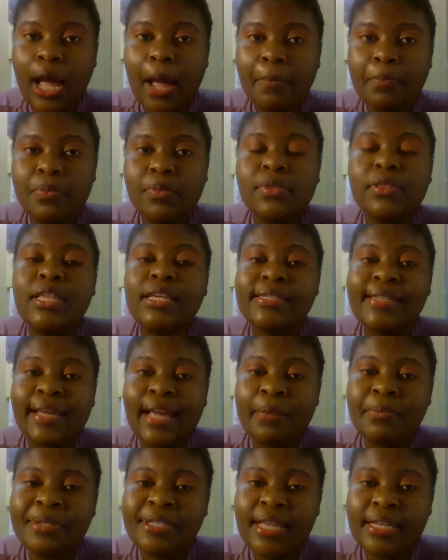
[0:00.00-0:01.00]
um, the
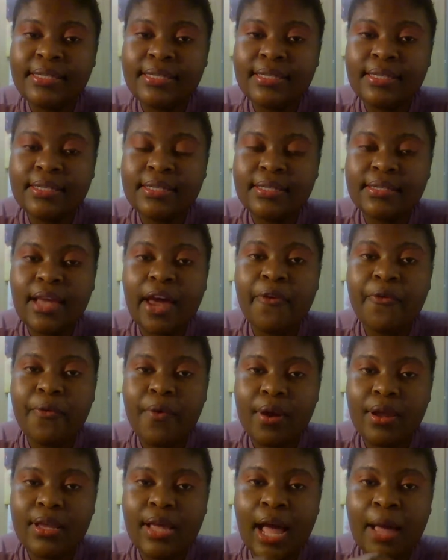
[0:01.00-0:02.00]
circumstances
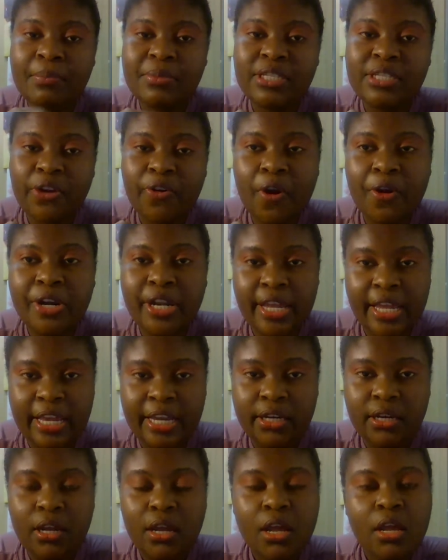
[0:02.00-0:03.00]
ar- um, surrounding
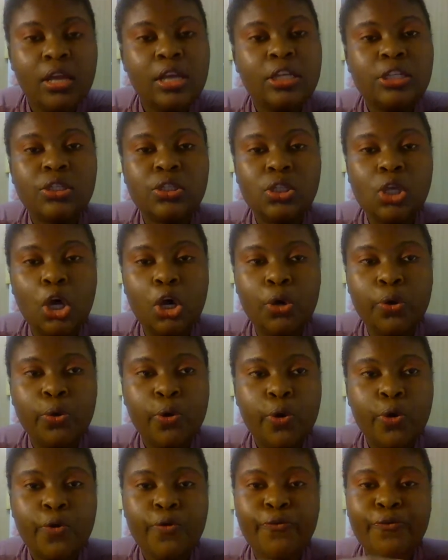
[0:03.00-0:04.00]
it.
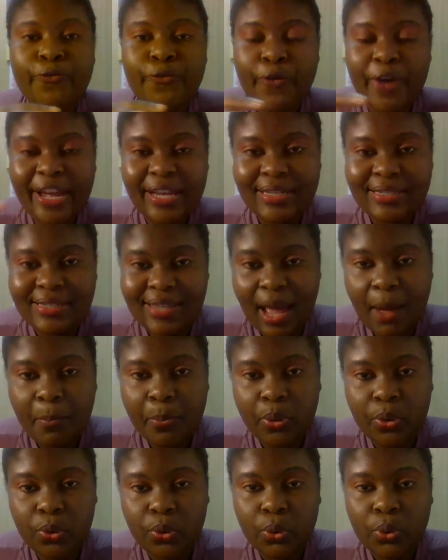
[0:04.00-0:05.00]
So, for
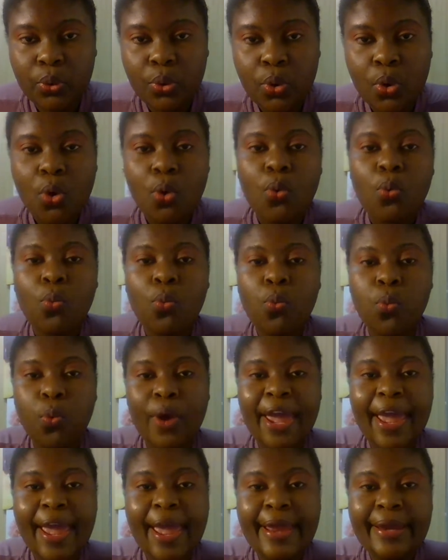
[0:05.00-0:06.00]
example,
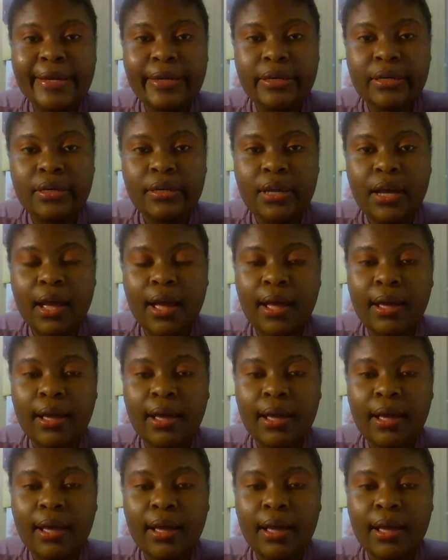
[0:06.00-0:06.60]
when